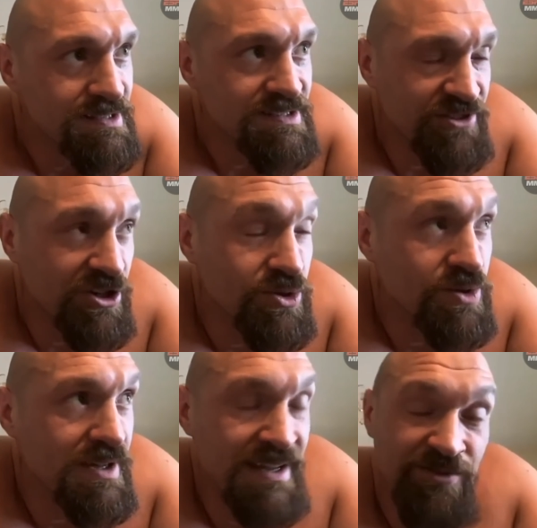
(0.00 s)
So
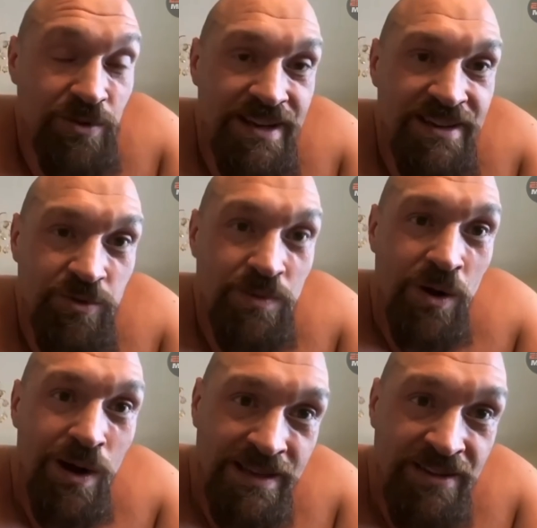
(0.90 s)
it is what it is with
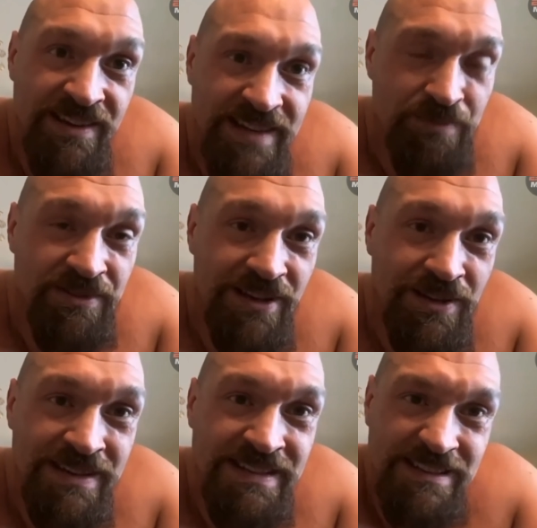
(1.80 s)
Wilder. He's
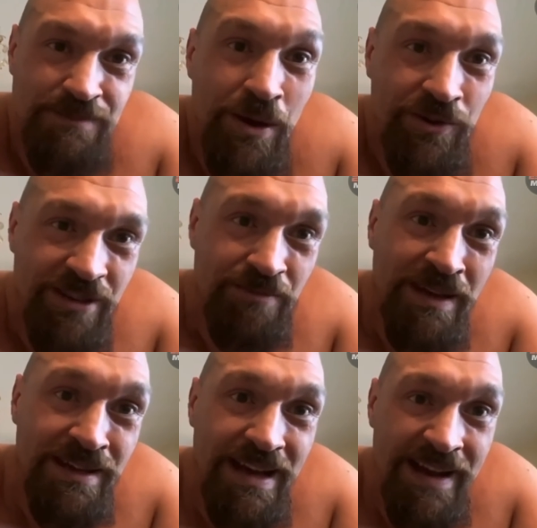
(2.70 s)
absolutely disappointed
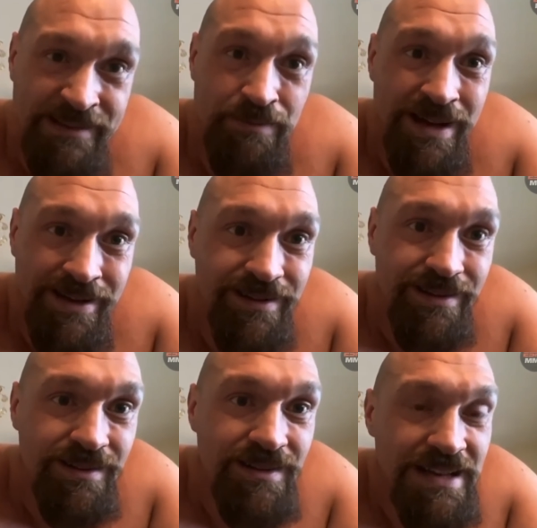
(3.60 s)
me as a man,
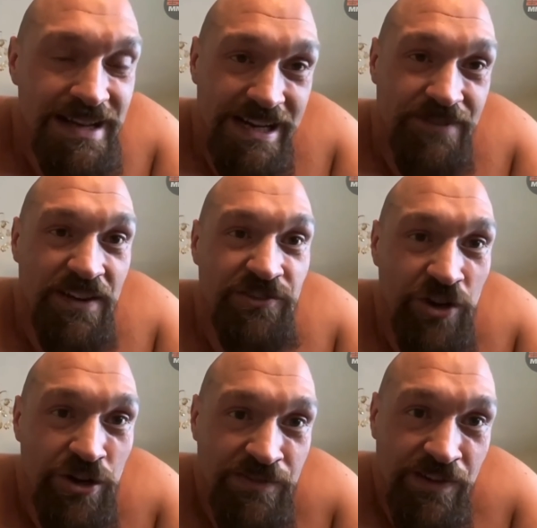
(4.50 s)
and I feel
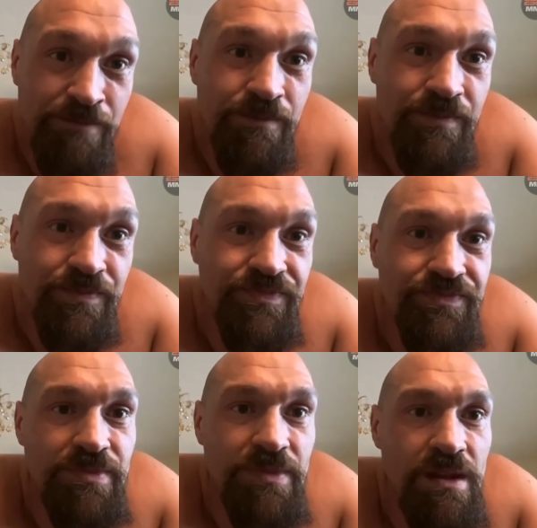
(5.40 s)
sorry for him.
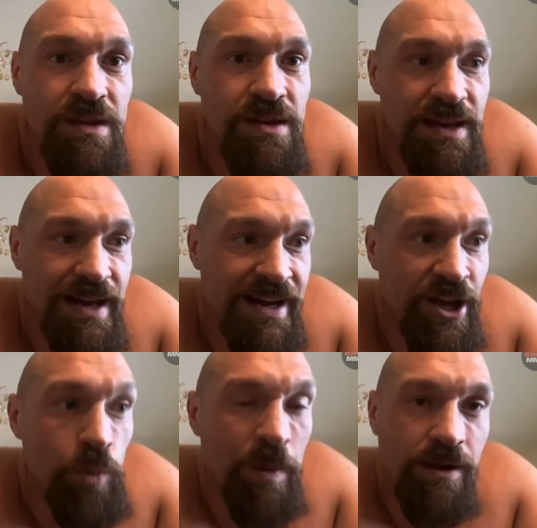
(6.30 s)
And I
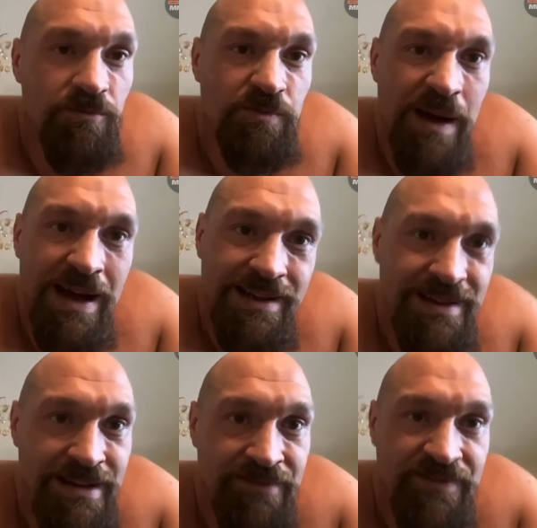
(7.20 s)
hope he comes back
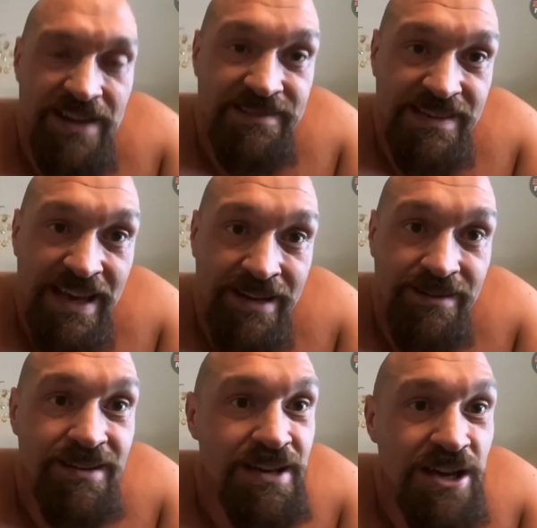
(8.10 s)
and fights again,
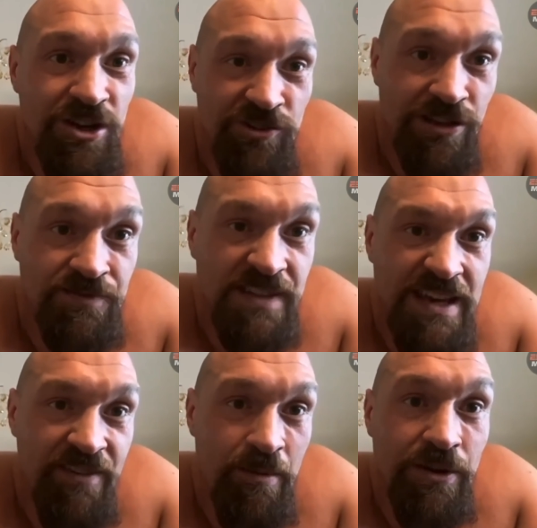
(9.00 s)
because I'd love to
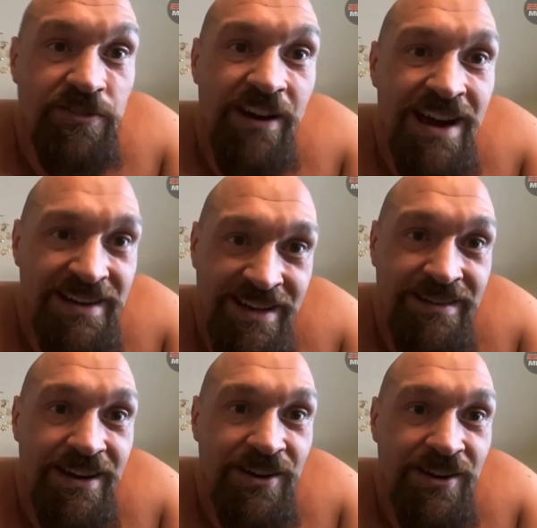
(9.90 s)
give him another hiding,
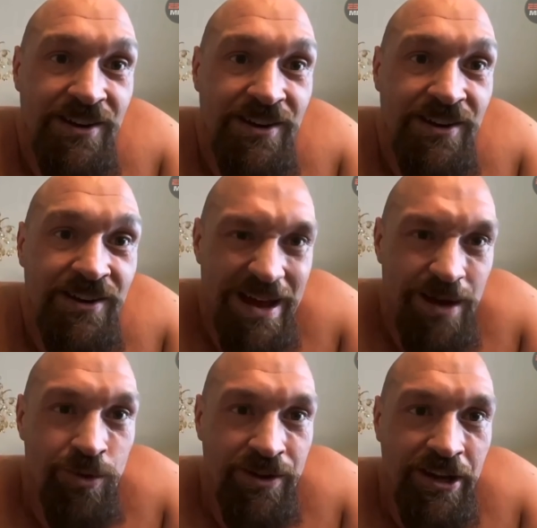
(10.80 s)
a good hiding, an
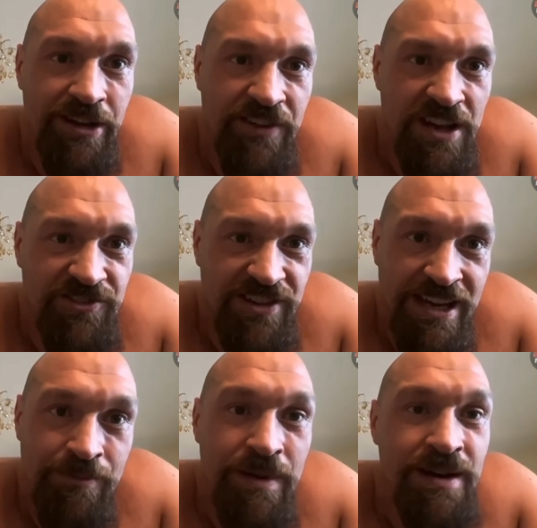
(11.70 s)
even better one than the
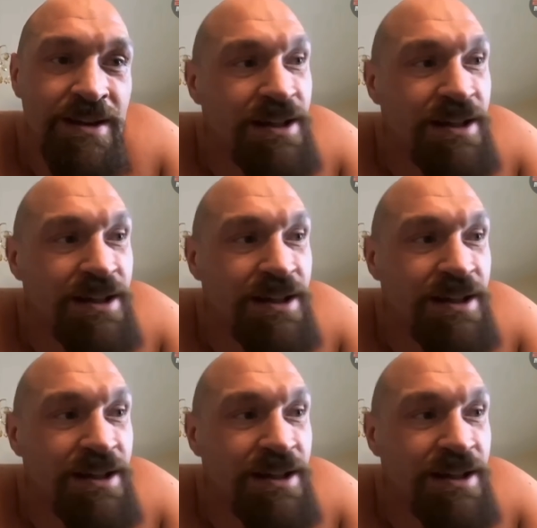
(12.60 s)
first time.